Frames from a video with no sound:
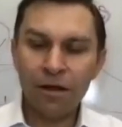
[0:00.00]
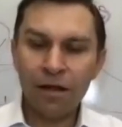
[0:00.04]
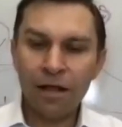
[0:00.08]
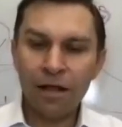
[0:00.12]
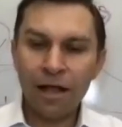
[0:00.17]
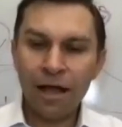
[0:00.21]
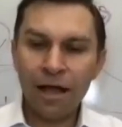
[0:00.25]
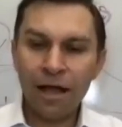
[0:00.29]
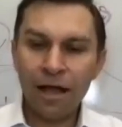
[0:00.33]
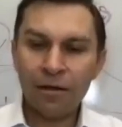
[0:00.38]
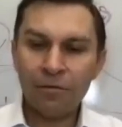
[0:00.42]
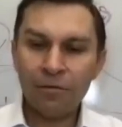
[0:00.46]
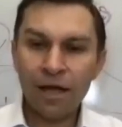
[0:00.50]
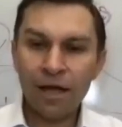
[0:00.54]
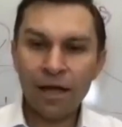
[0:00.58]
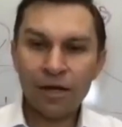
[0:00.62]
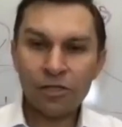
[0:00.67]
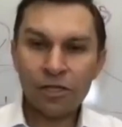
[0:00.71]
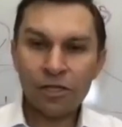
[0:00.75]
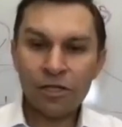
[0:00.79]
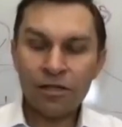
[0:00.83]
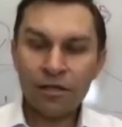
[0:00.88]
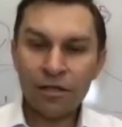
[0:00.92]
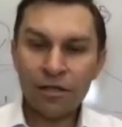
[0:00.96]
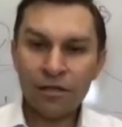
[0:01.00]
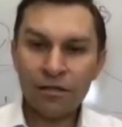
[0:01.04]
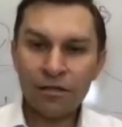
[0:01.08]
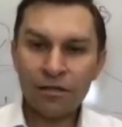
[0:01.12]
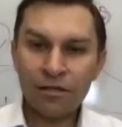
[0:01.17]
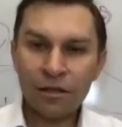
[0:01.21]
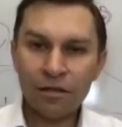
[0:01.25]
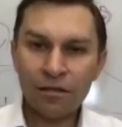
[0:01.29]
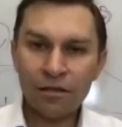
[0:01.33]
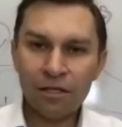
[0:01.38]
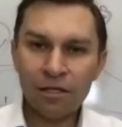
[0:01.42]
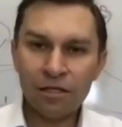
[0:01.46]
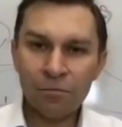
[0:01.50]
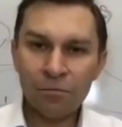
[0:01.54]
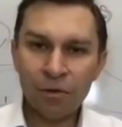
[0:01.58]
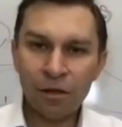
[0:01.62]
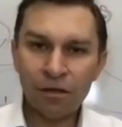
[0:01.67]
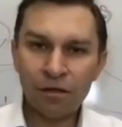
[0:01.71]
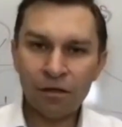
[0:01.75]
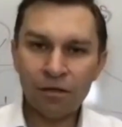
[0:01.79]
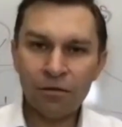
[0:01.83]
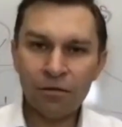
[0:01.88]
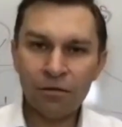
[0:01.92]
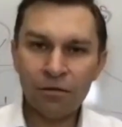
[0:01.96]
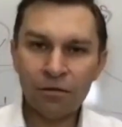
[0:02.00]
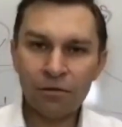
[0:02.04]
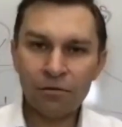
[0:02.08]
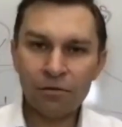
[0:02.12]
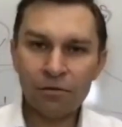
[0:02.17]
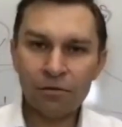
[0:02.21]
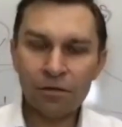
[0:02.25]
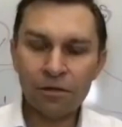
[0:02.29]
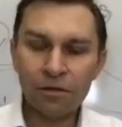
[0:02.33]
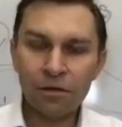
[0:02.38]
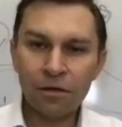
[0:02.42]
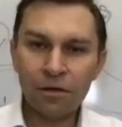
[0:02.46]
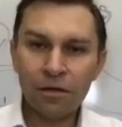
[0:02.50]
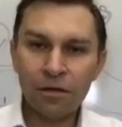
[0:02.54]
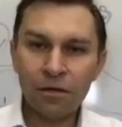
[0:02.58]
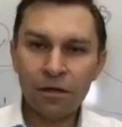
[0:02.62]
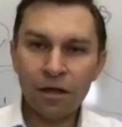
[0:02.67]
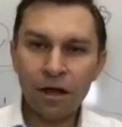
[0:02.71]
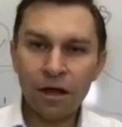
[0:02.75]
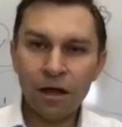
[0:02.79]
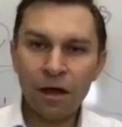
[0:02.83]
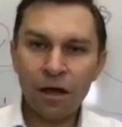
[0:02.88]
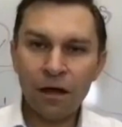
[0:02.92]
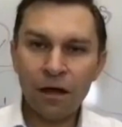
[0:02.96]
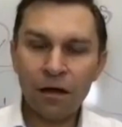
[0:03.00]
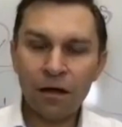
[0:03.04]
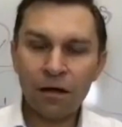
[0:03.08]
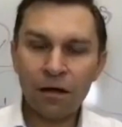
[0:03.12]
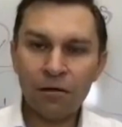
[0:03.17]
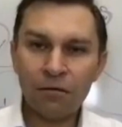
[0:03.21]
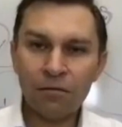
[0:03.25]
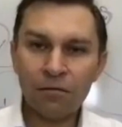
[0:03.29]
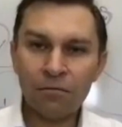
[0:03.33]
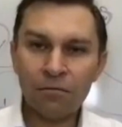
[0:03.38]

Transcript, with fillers: And we actually think that these molecules are